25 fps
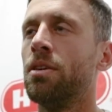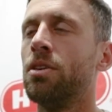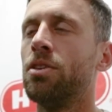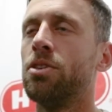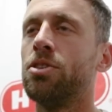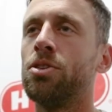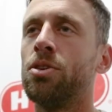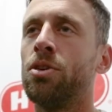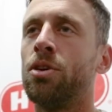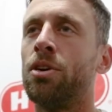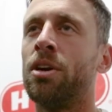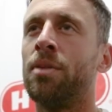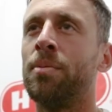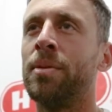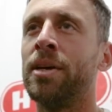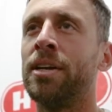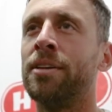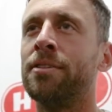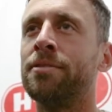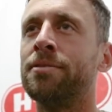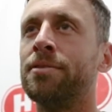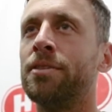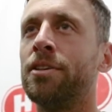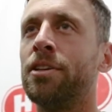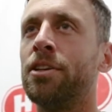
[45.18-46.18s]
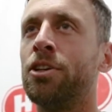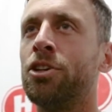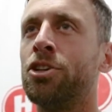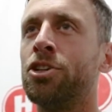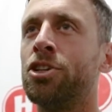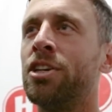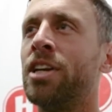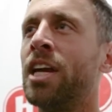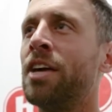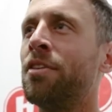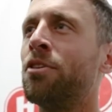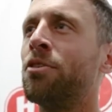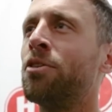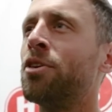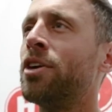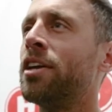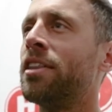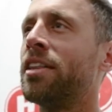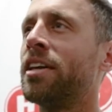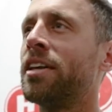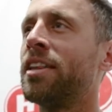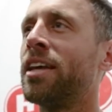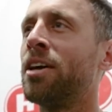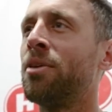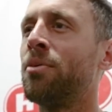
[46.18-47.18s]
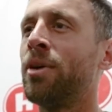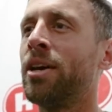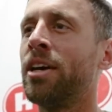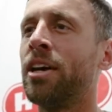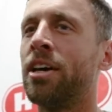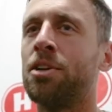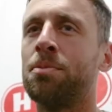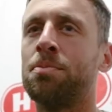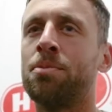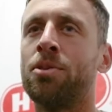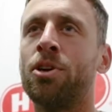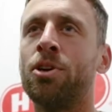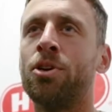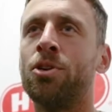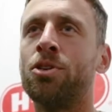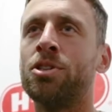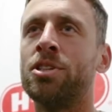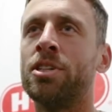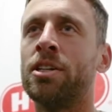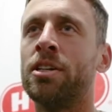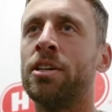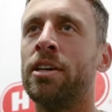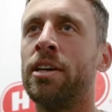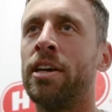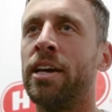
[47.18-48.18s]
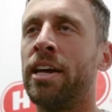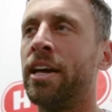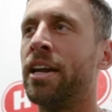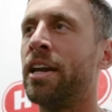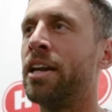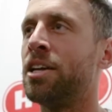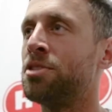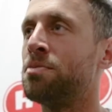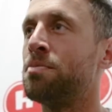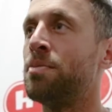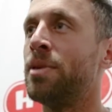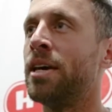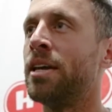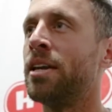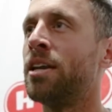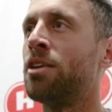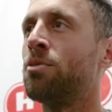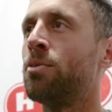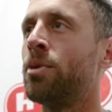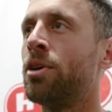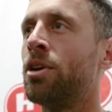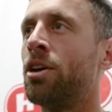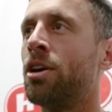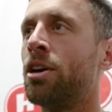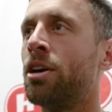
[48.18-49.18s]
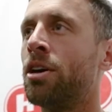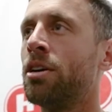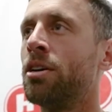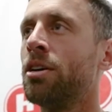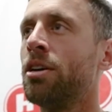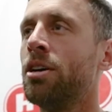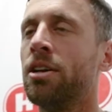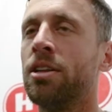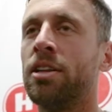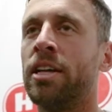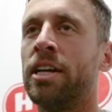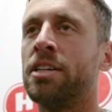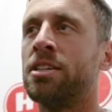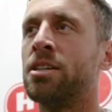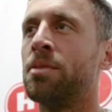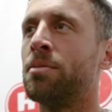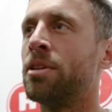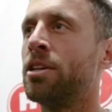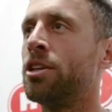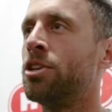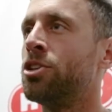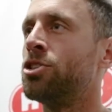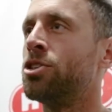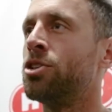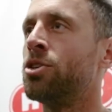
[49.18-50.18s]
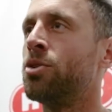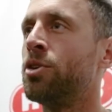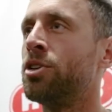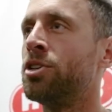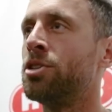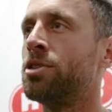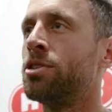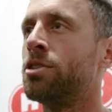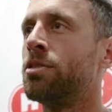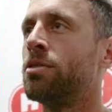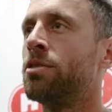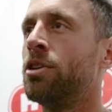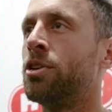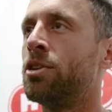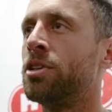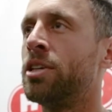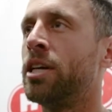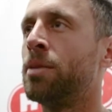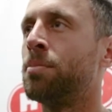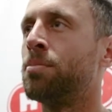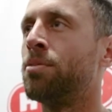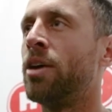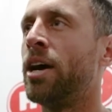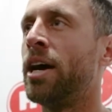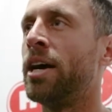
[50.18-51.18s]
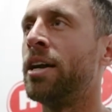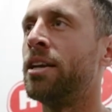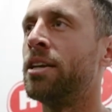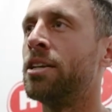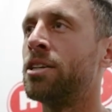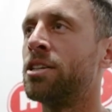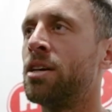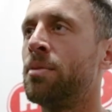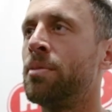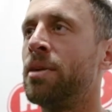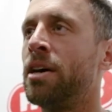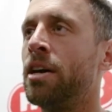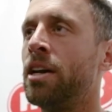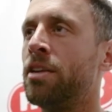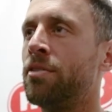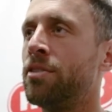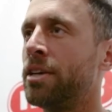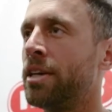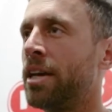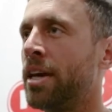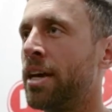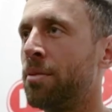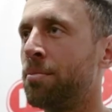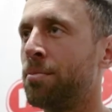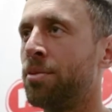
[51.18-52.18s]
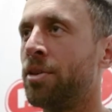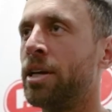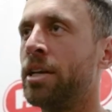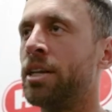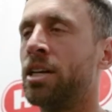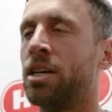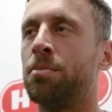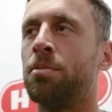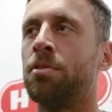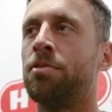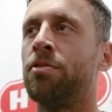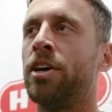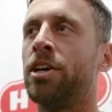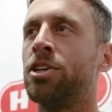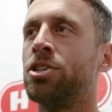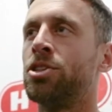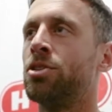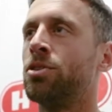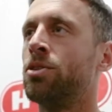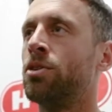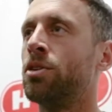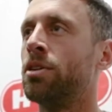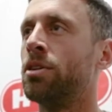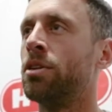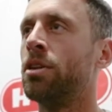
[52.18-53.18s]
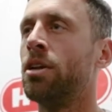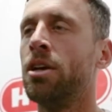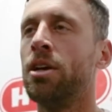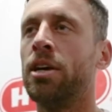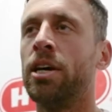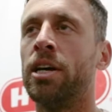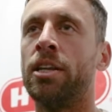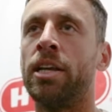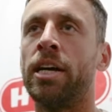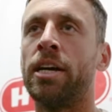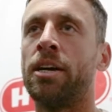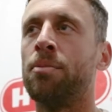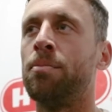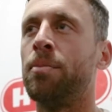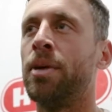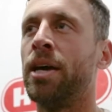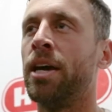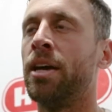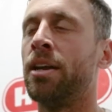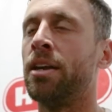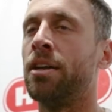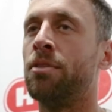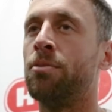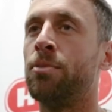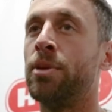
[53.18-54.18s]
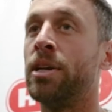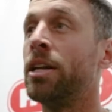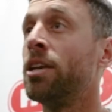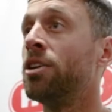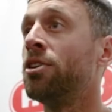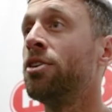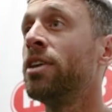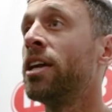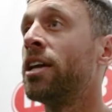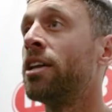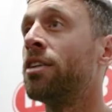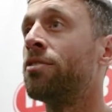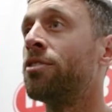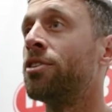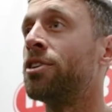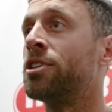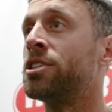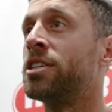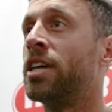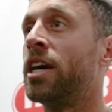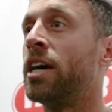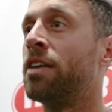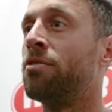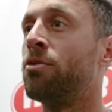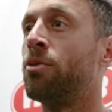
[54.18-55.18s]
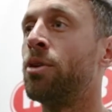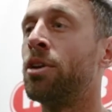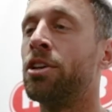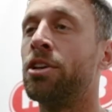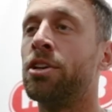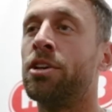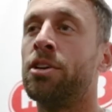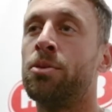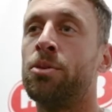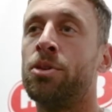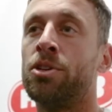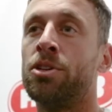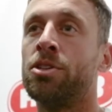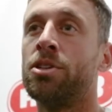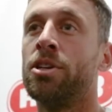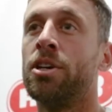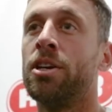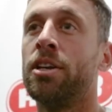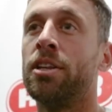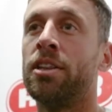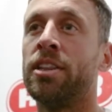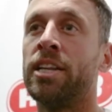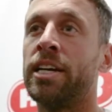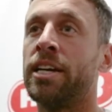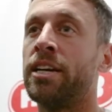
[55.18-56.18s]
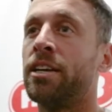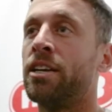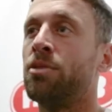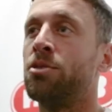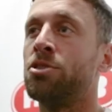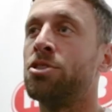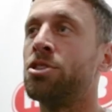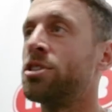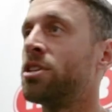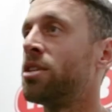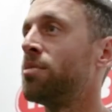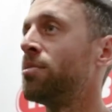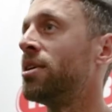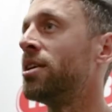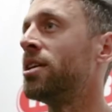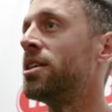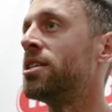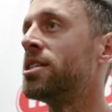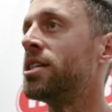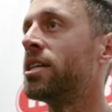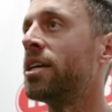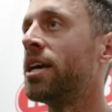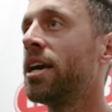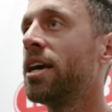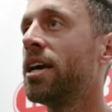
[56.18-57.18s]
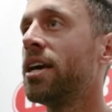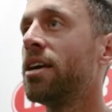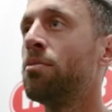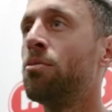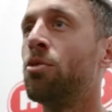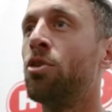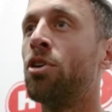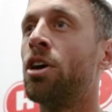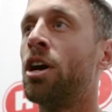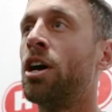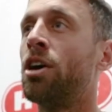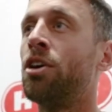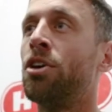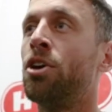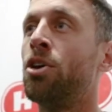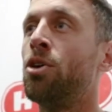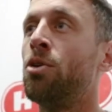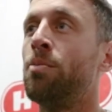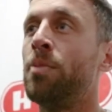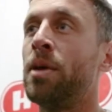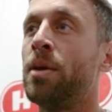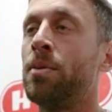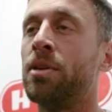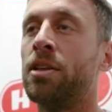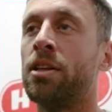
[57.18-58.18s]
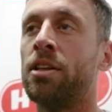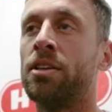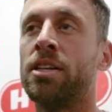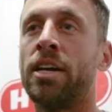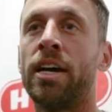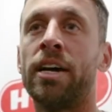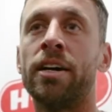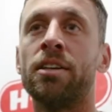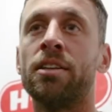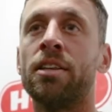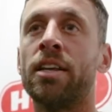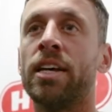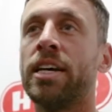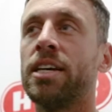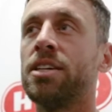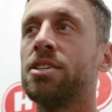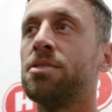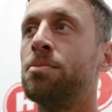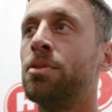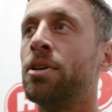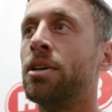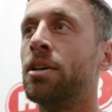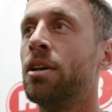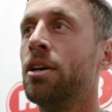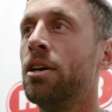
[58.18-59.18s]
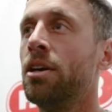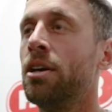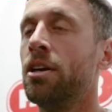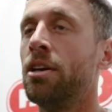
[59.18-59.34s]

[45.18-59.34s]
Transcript: Sure. I mean, you should never really think that way. As pros and as men that we are, that's something you should always, you know, take pride in, is coming out every game playing like a professional and like a man. And we didn't do that in the first half, whether it was thinking it was just going to be an easy game or, I don't know, maybe the tired legs. But